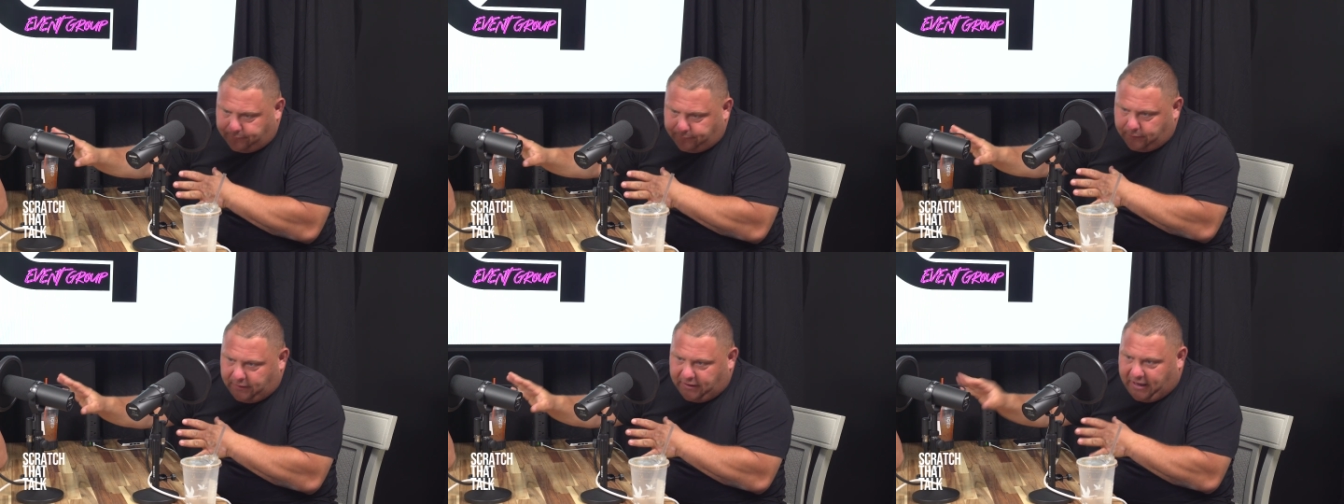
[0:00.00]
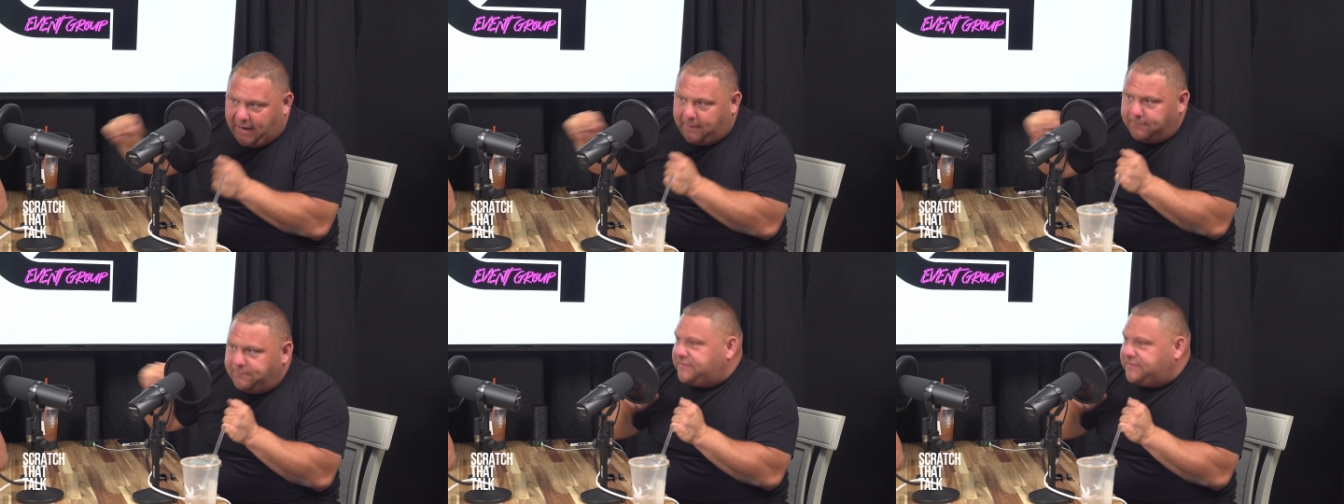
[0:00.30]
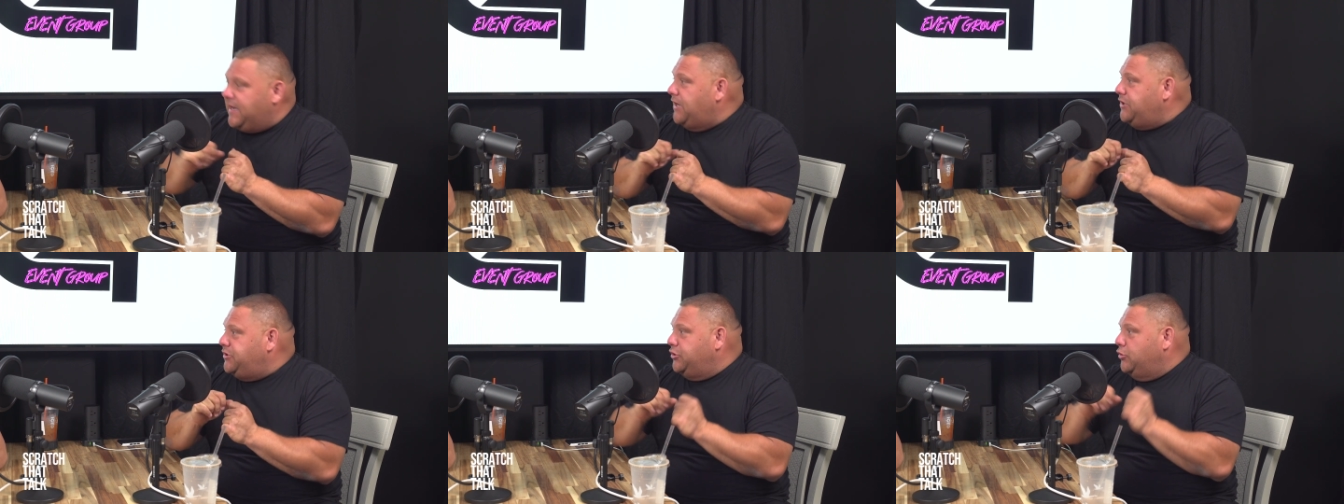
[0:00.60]
game
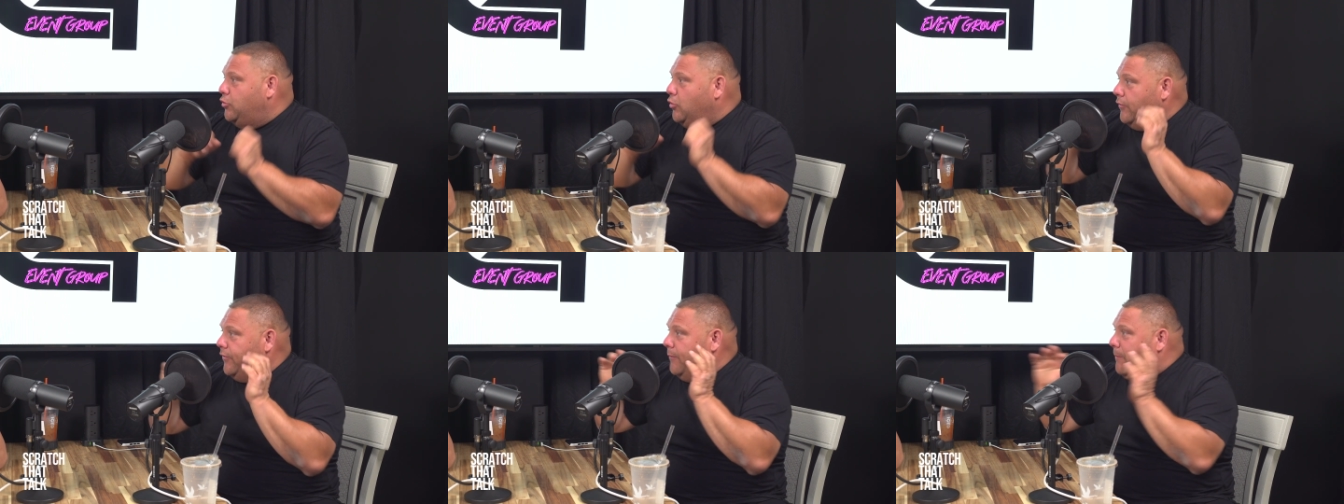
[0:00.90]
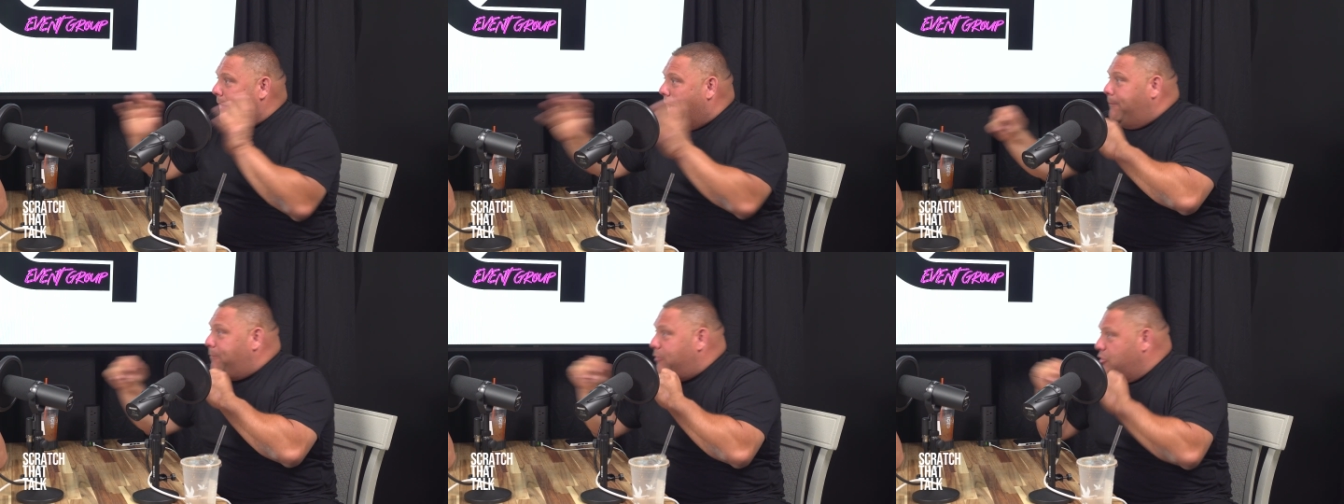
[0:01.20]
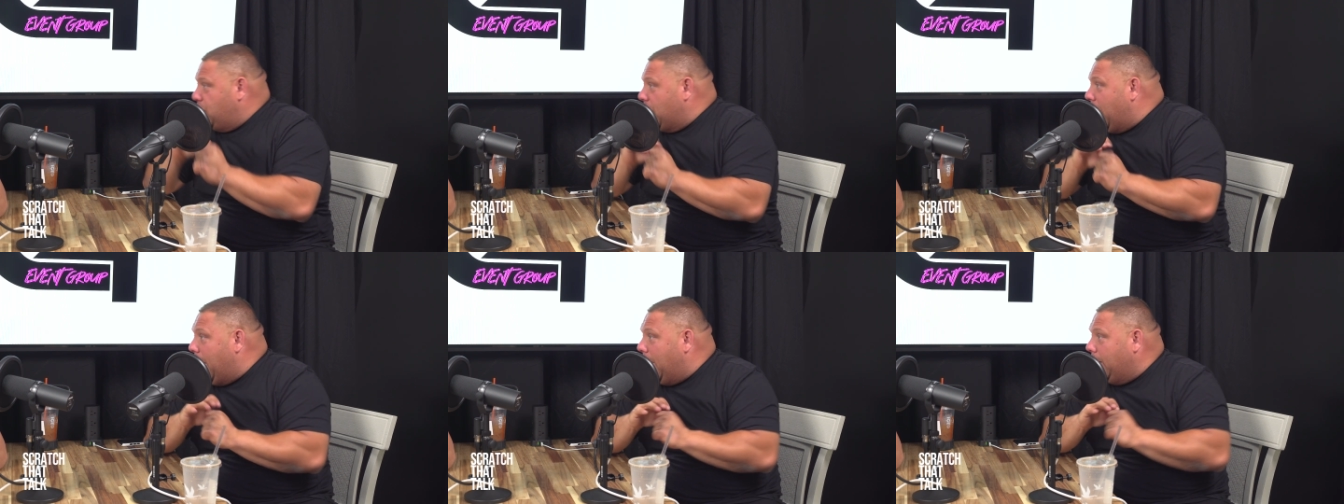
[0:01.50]
station or the Papa
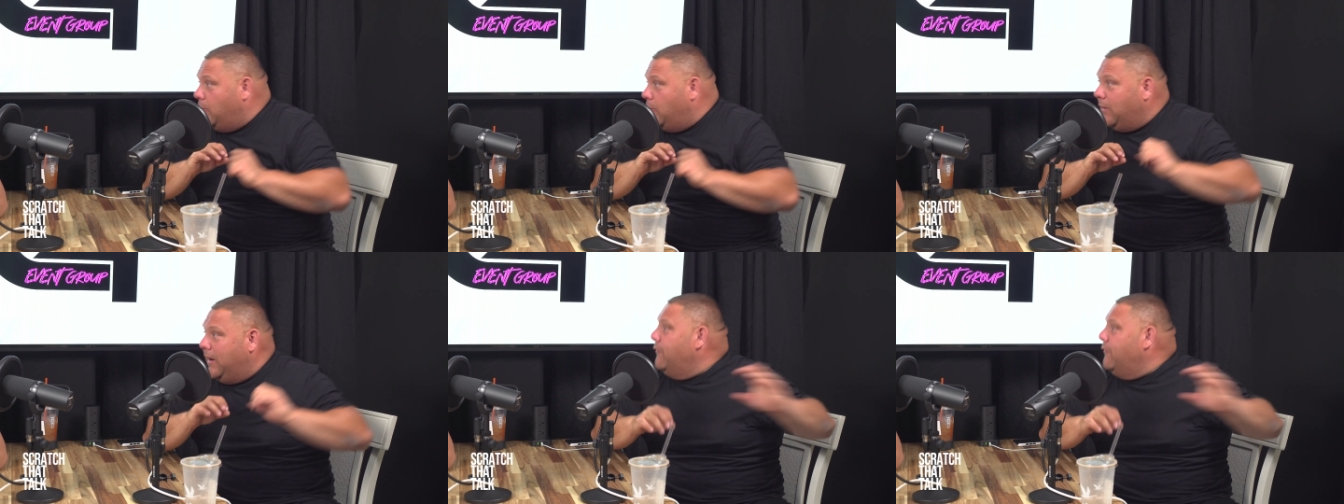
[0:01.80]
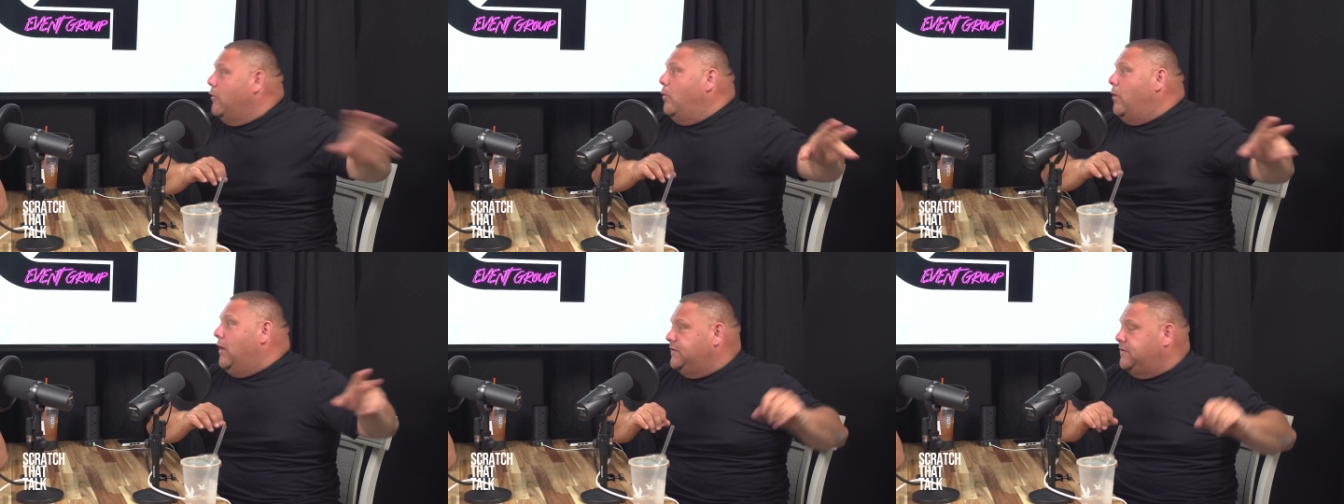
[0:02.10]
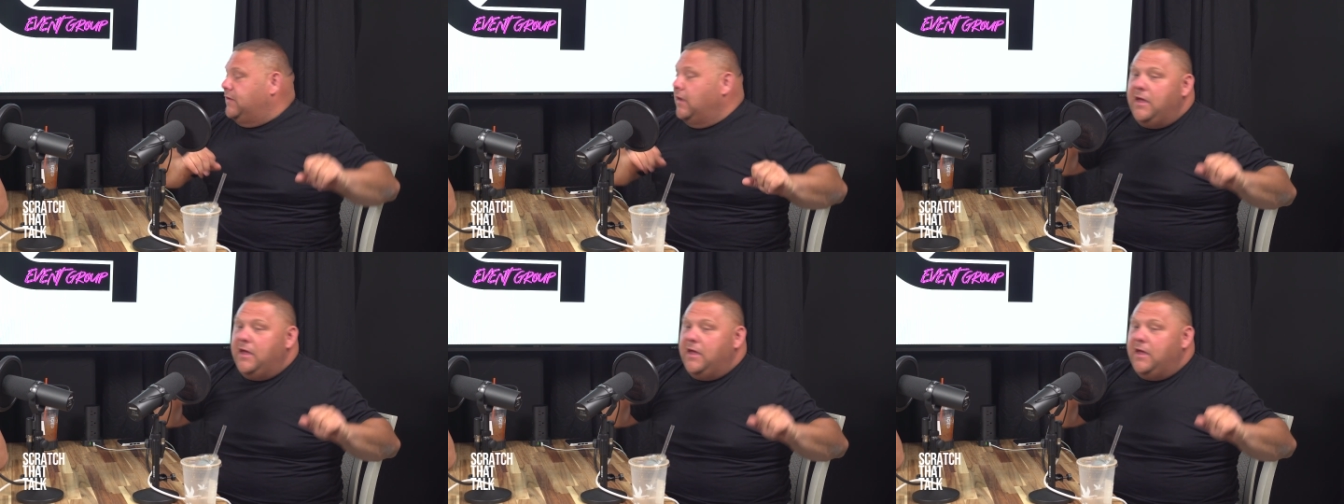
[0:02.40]
Shot or whatever it was